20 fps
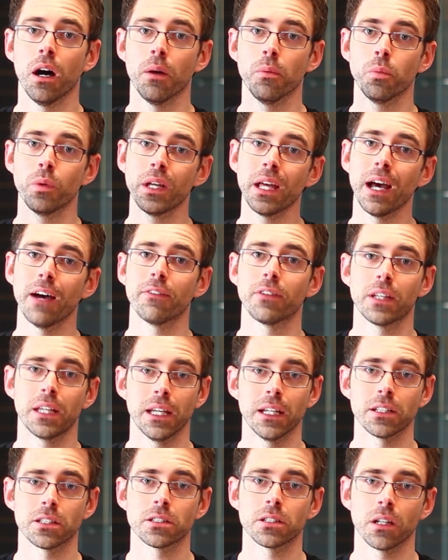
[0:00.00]
We have
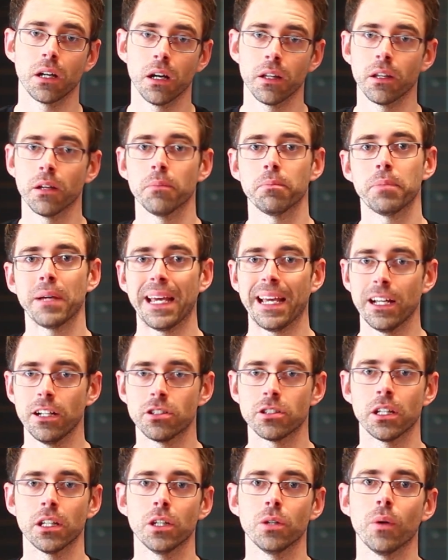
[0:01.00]
kits on the
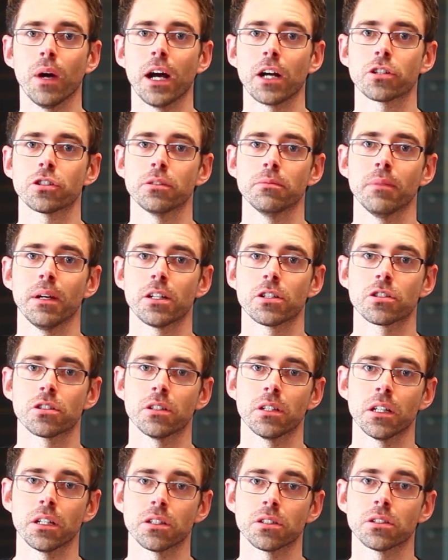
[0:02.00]
page that you actually
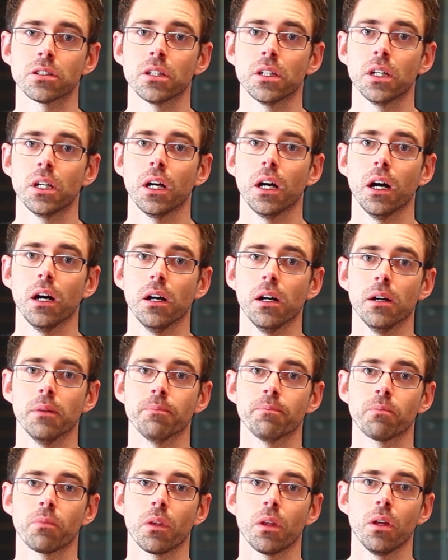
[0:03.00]
mentioned this.
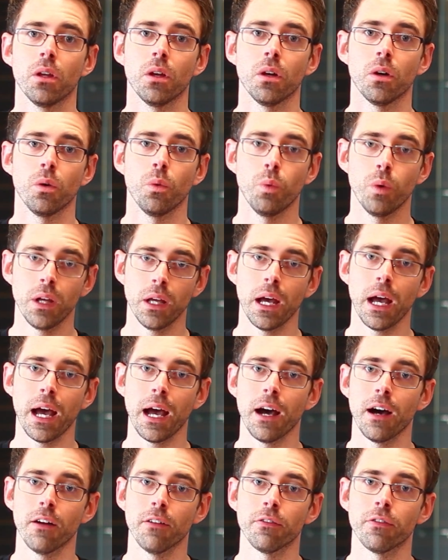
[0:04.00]
We
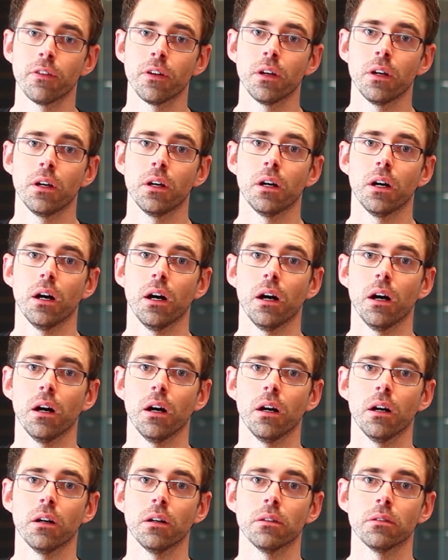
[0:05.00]
have
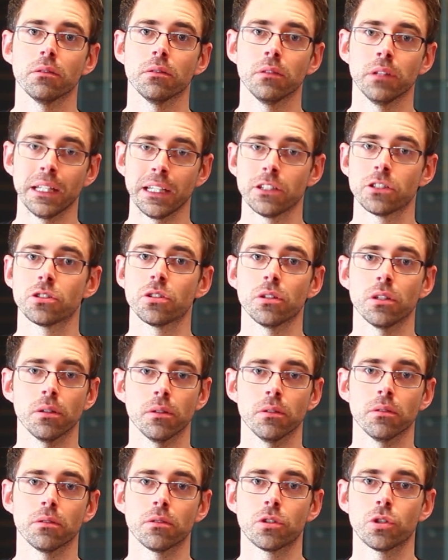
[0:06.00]
links
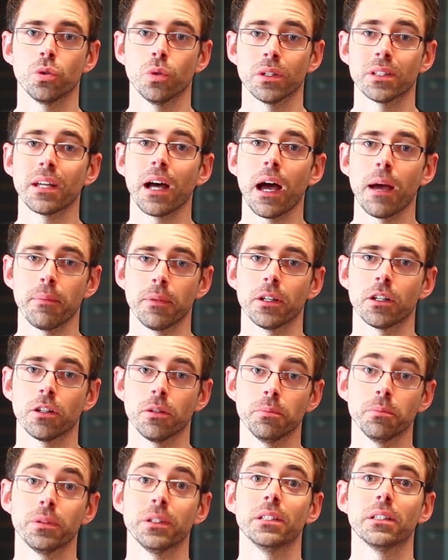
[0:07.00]
to a
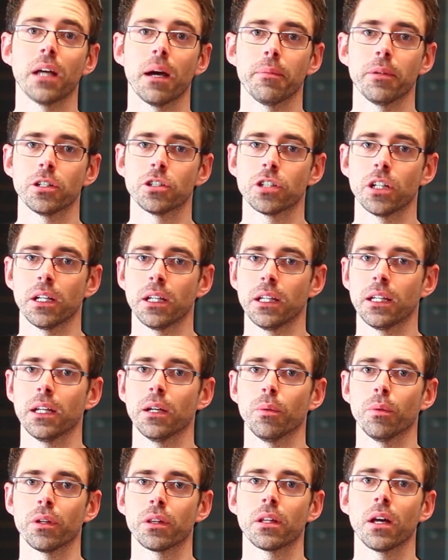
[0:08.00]
complete timing chain
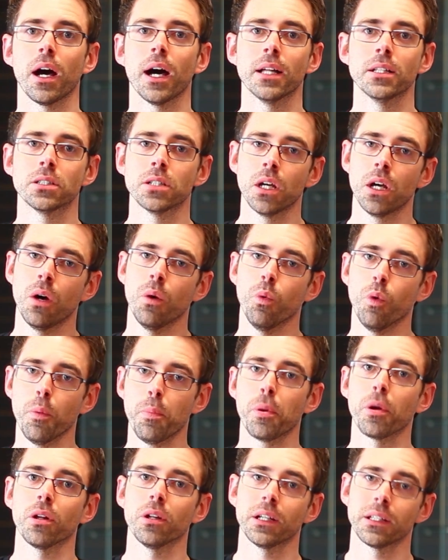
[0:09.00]
kit with guides. We'll
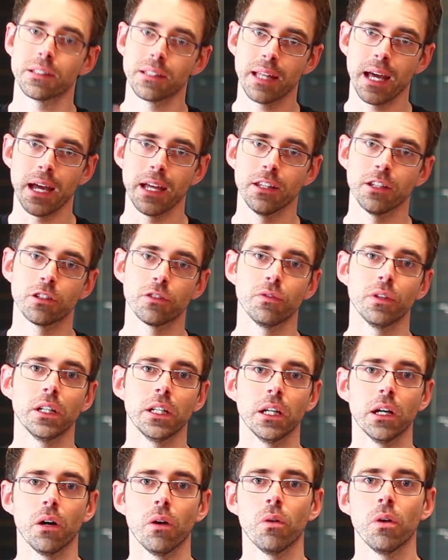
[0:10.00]
put a link to that in this
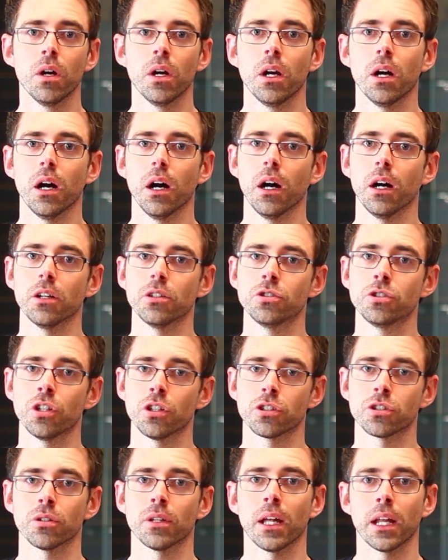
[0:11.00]
video
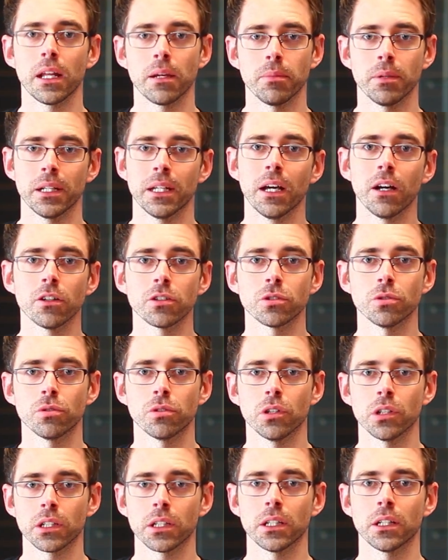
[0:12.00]
just so that anybody else who's
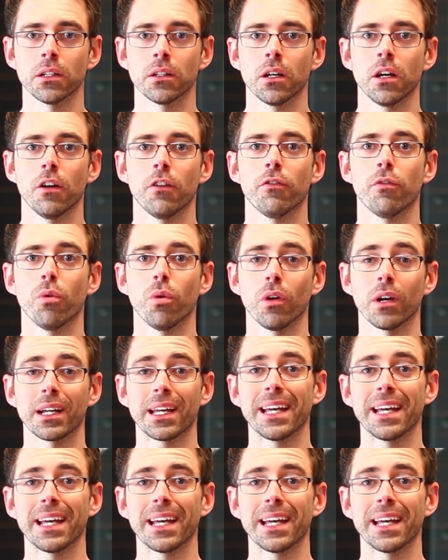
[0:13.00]
looking for it